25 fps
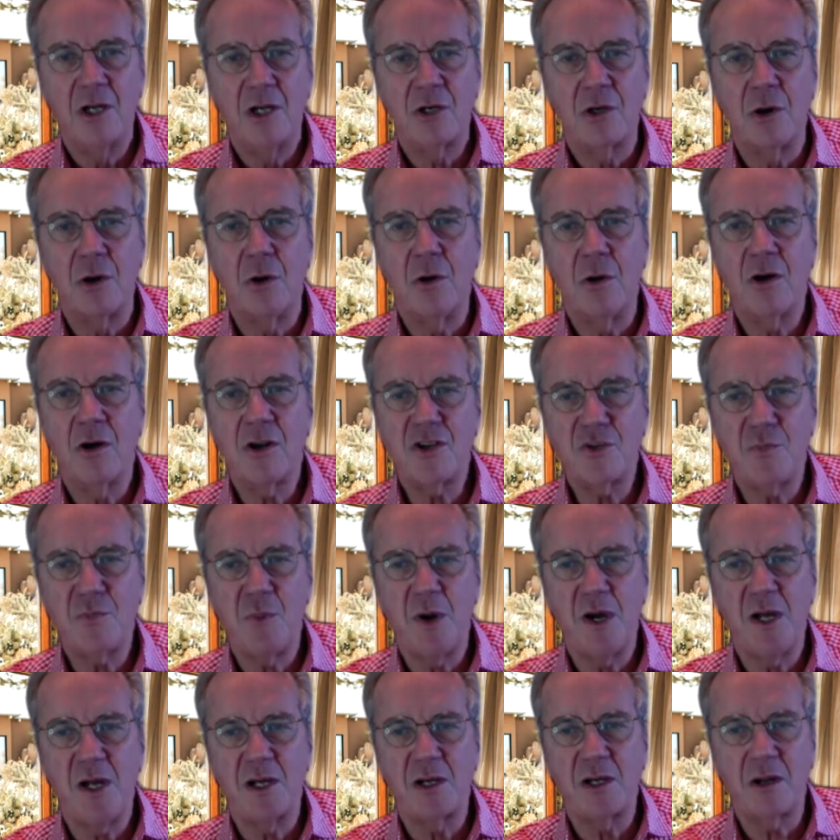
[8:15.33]

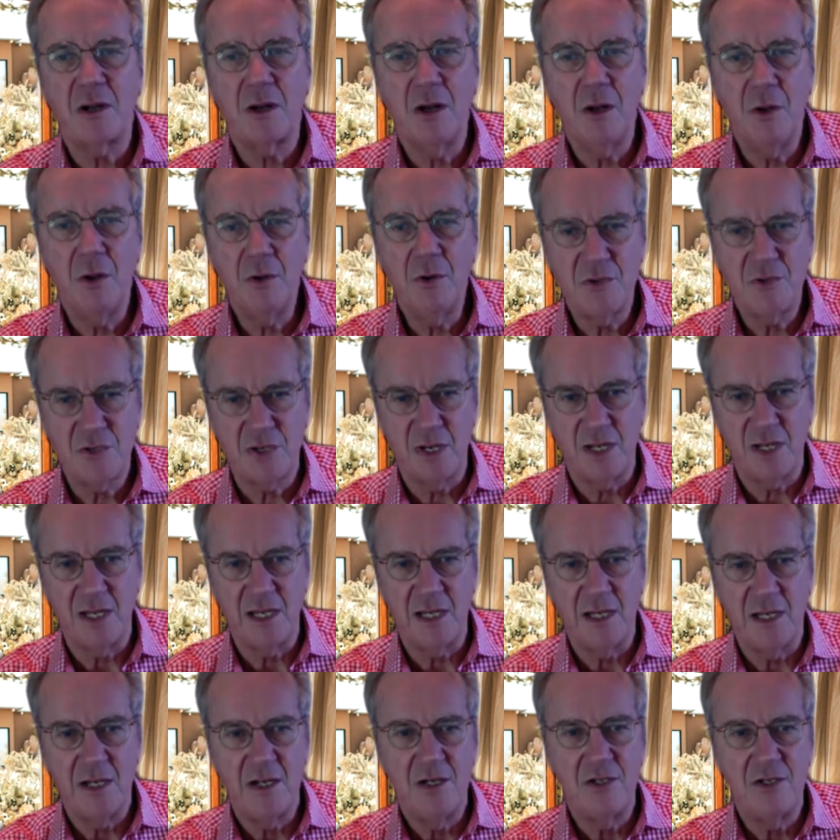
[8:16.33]
correspond closely